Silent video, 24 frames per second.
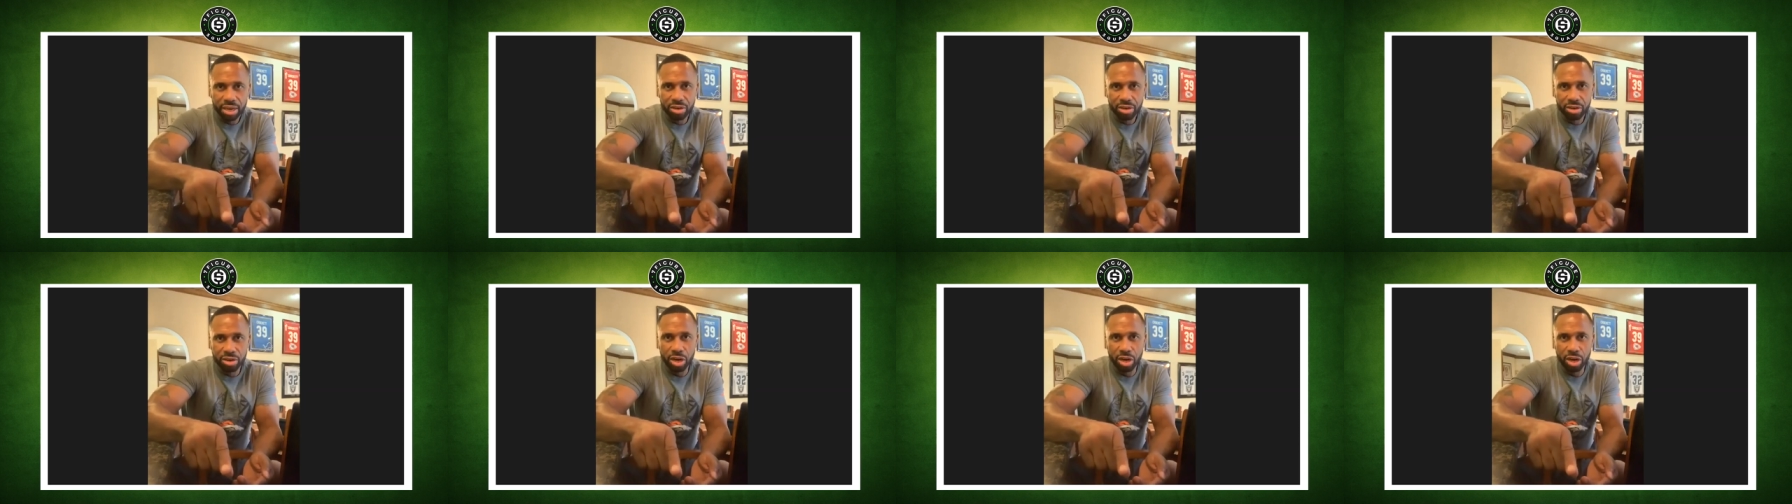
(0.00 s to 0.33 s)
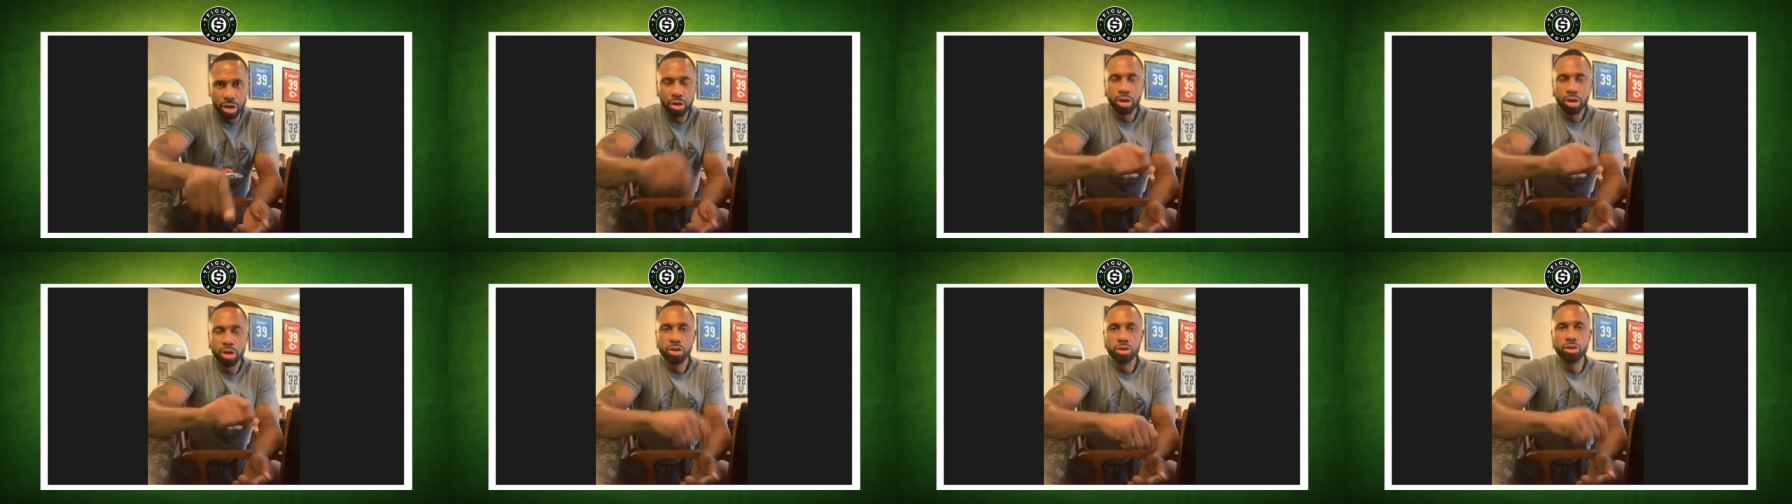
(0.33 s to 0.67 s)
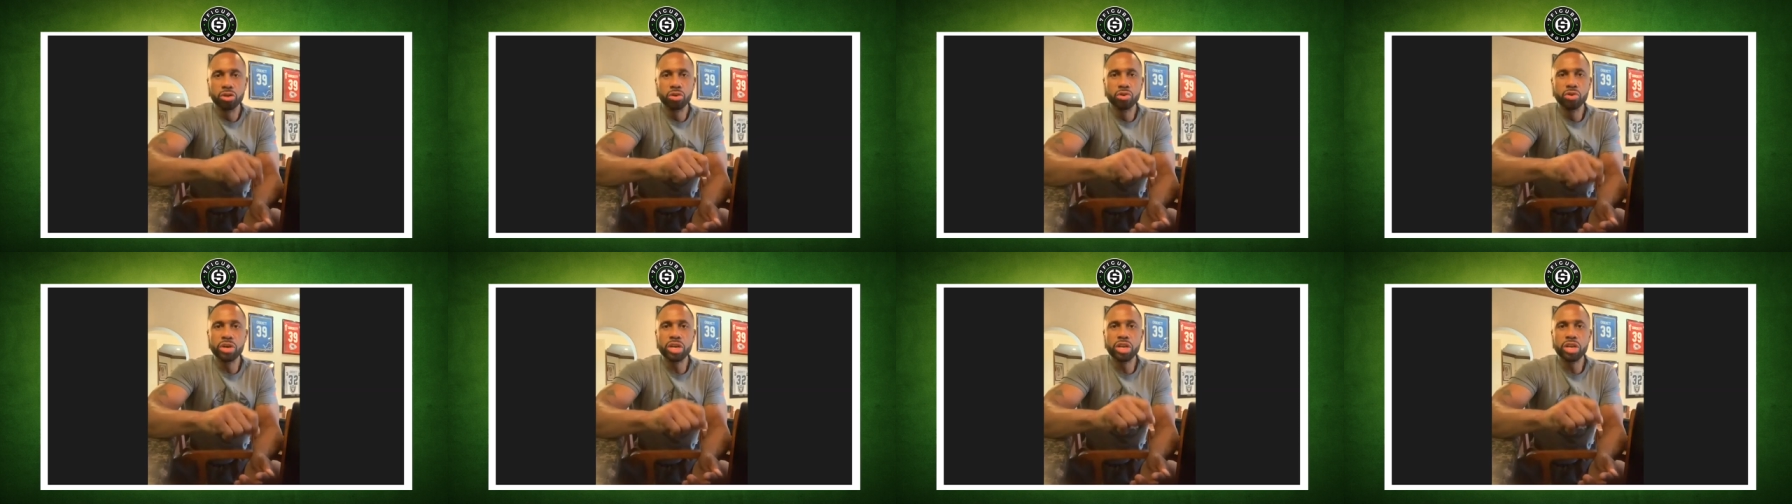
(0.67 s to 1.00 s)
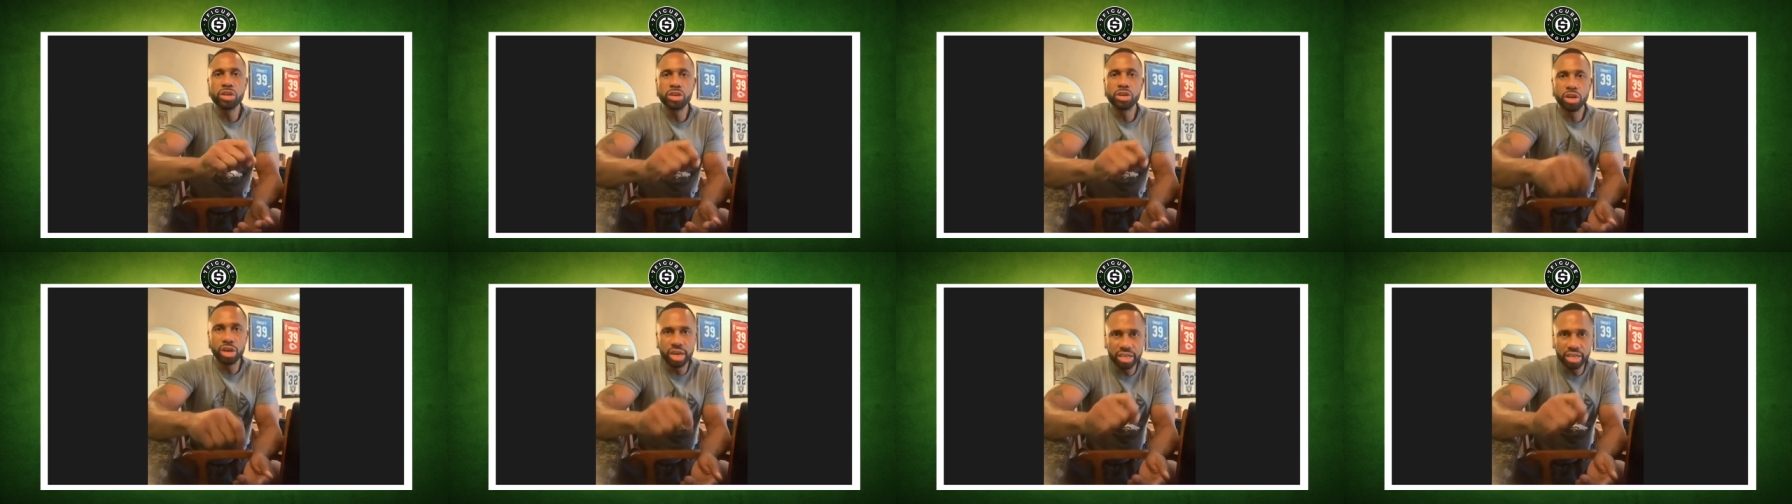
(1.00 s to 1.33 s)
You know, doing
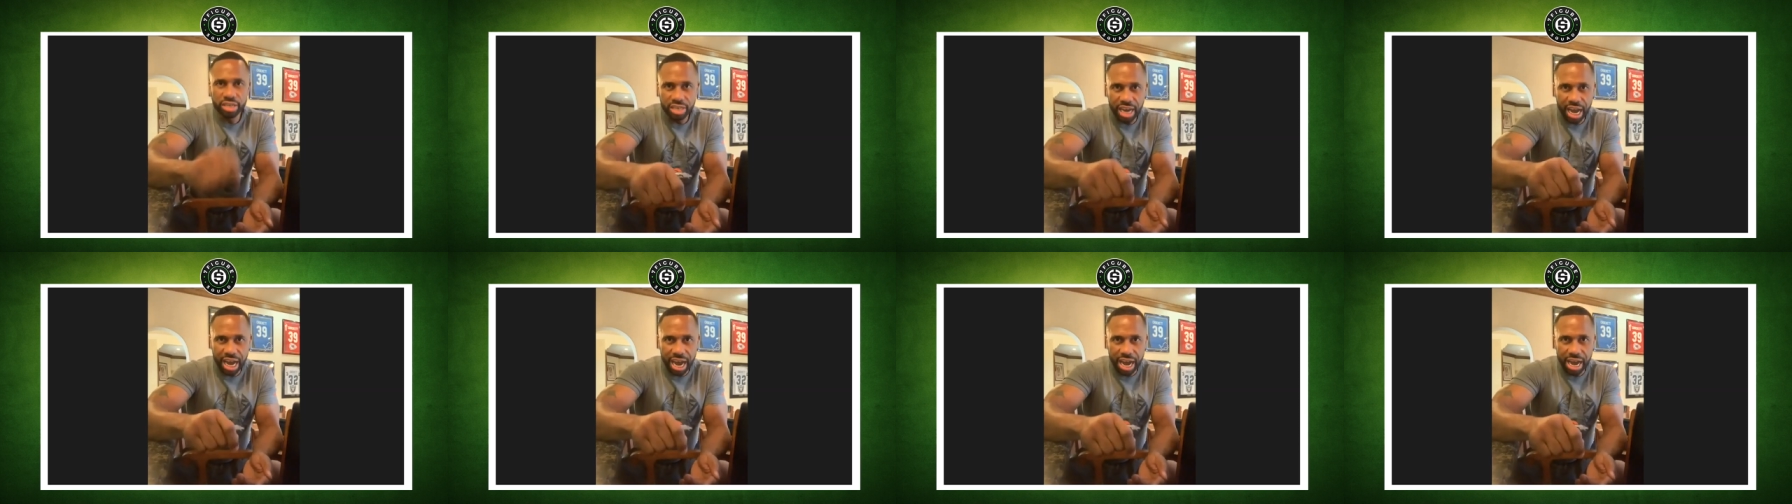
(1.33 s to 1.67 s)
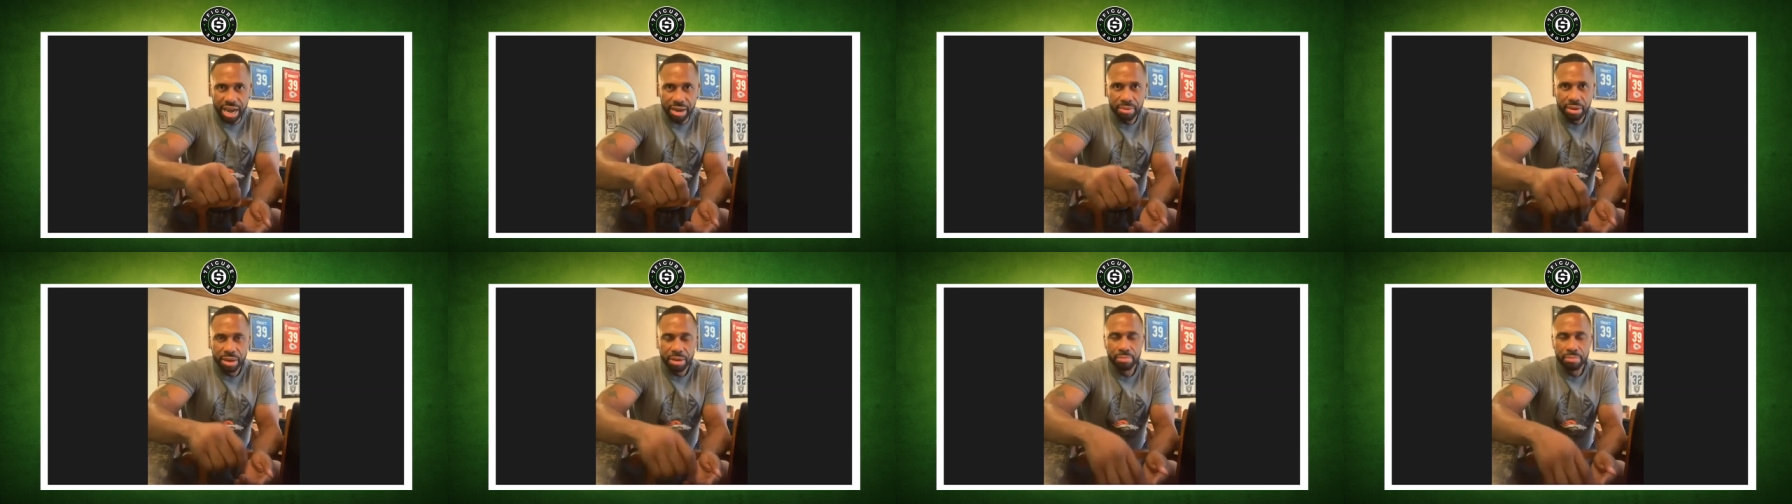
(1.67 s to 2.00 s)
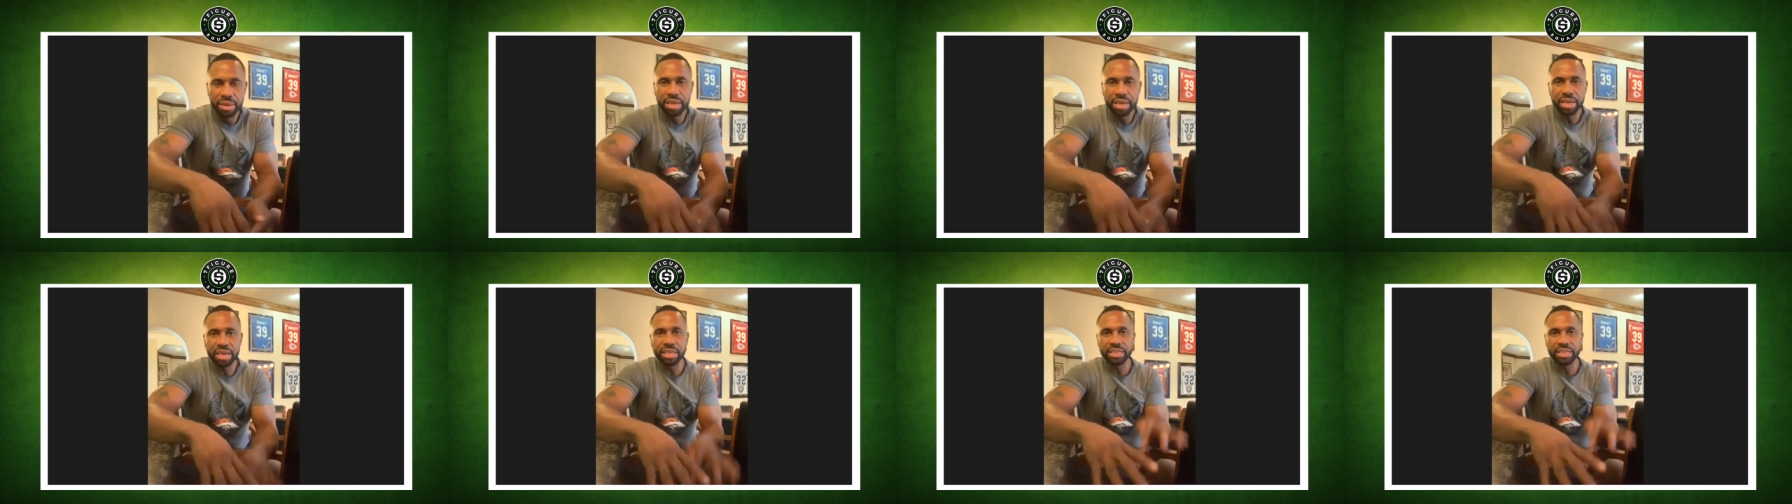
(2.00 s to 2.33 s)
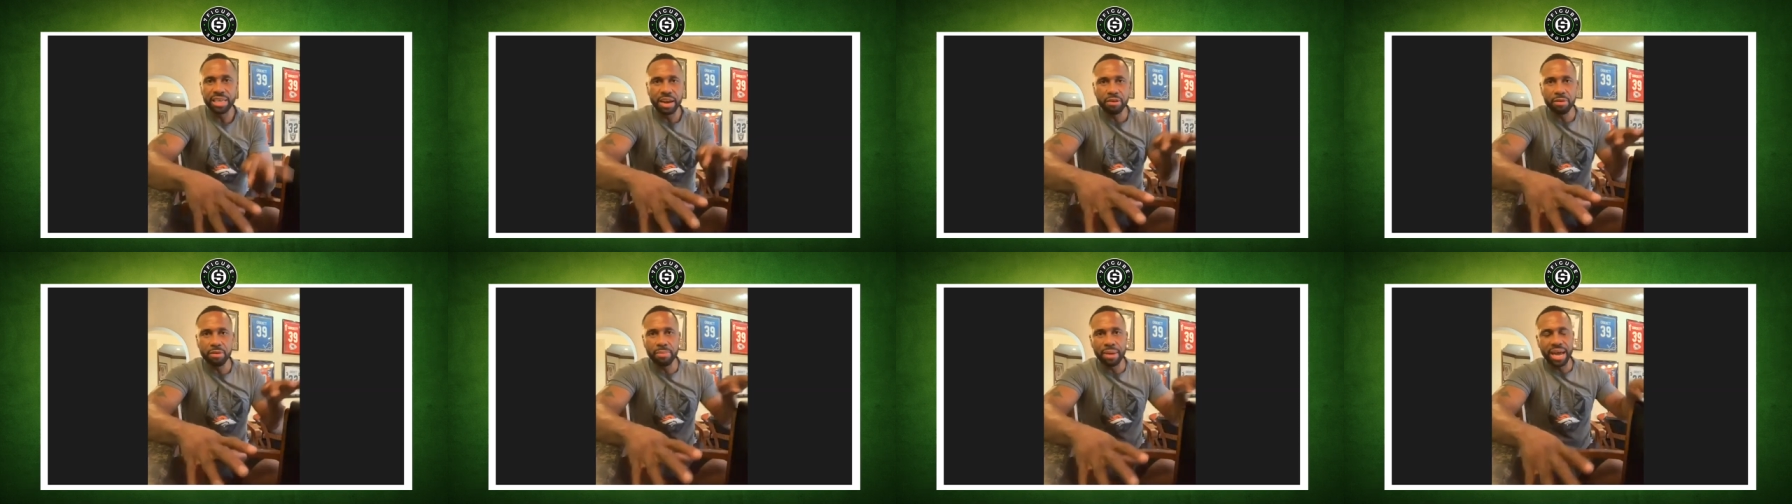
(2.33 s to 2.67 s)
your job because
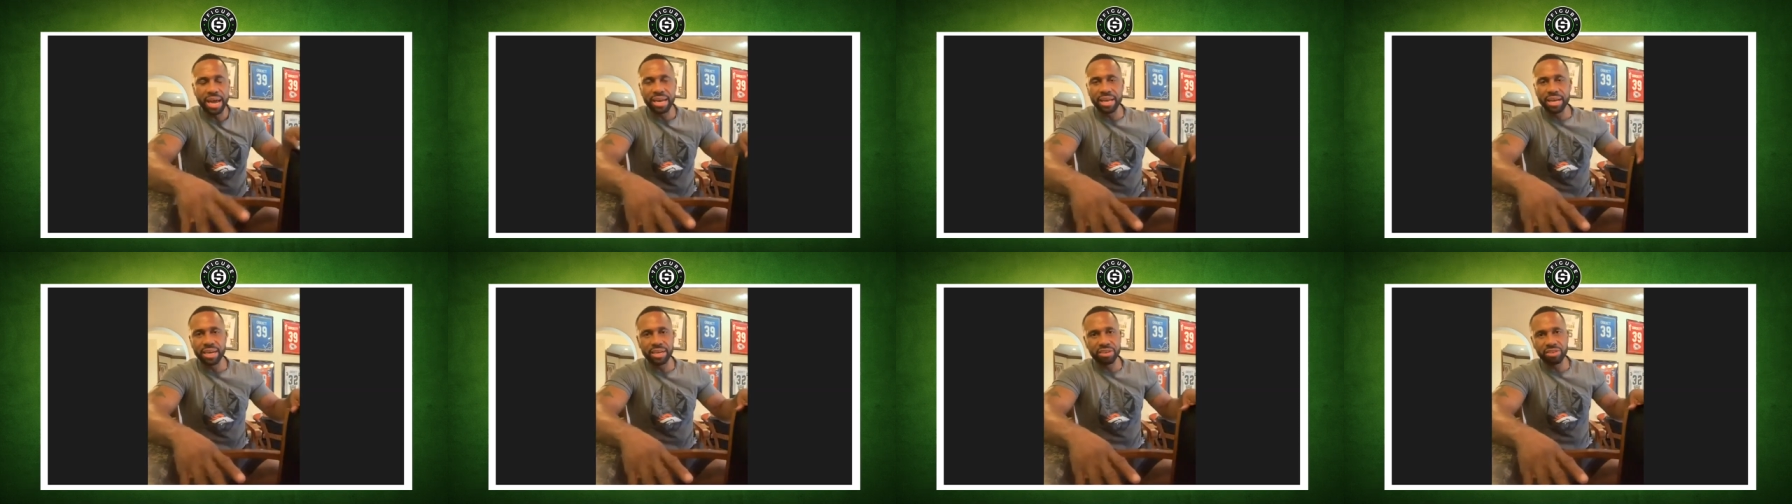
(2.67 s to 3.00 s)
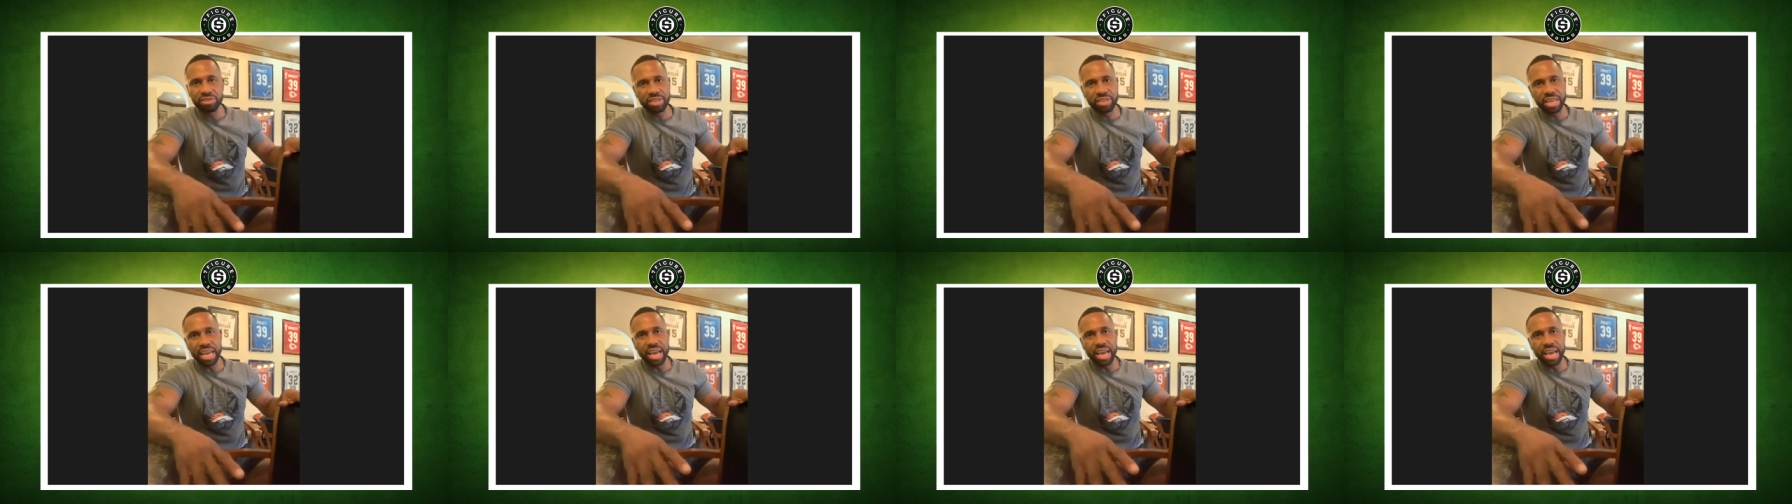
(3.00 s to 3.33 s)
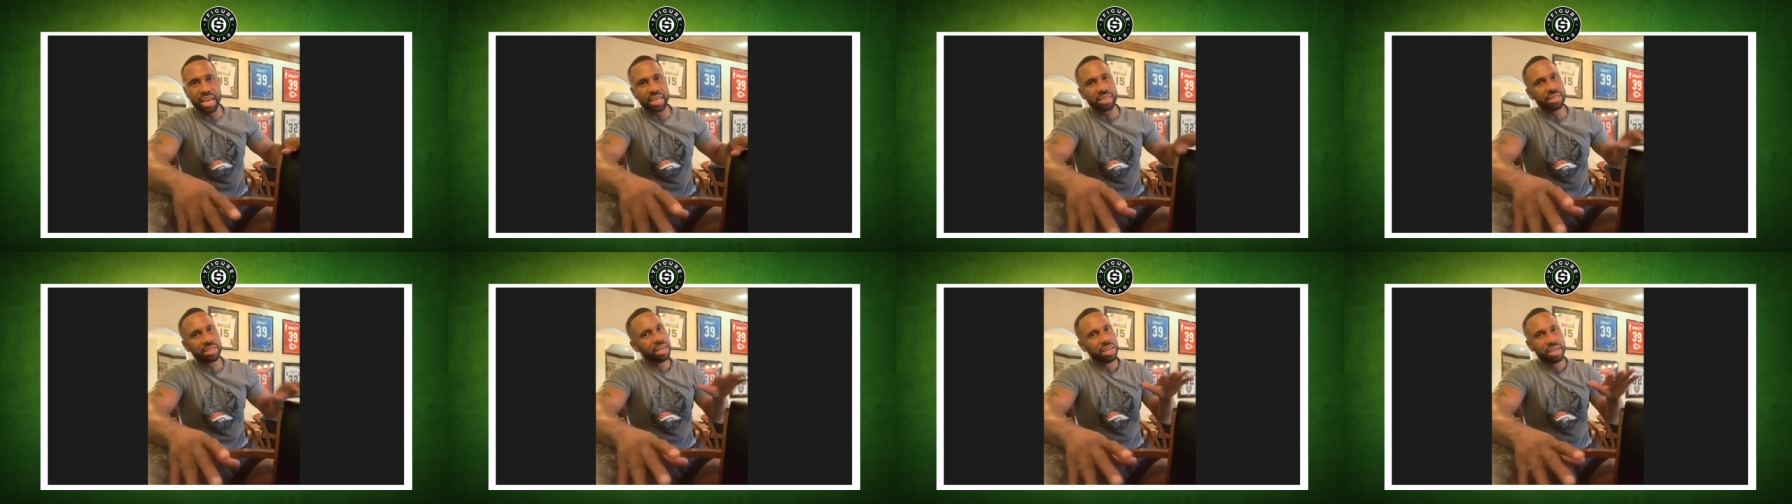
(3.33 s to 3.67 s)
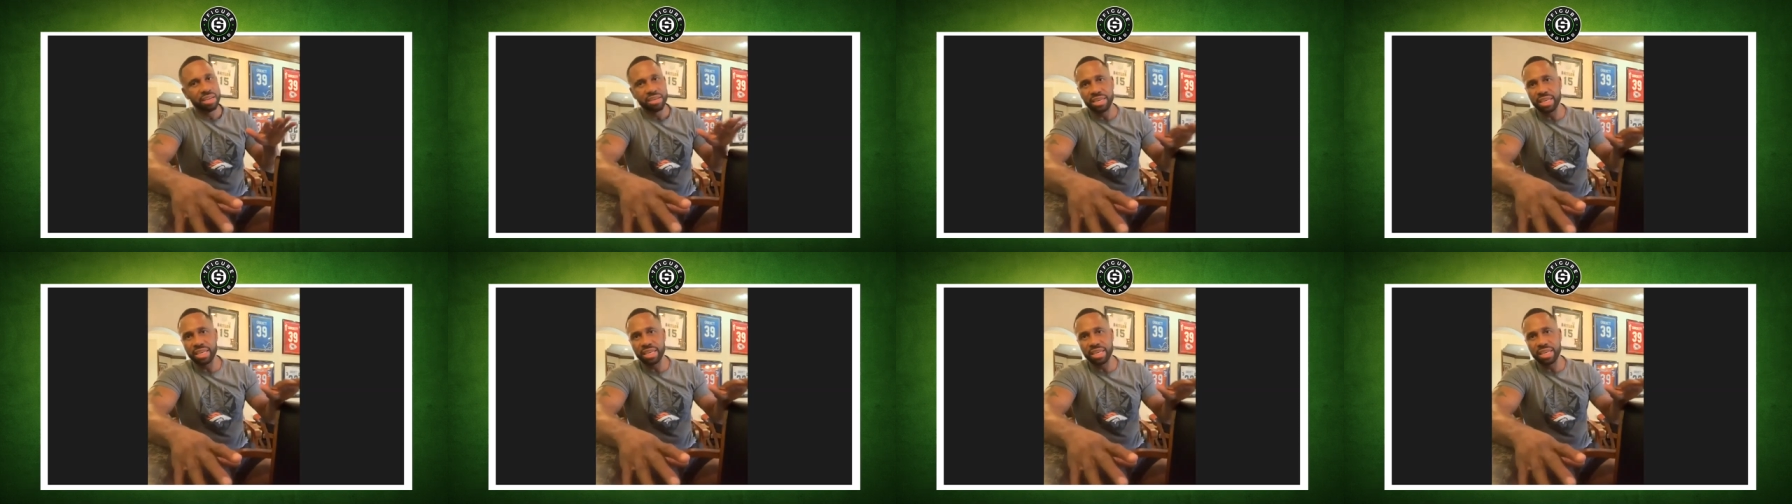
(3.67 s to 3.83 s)
everybody understands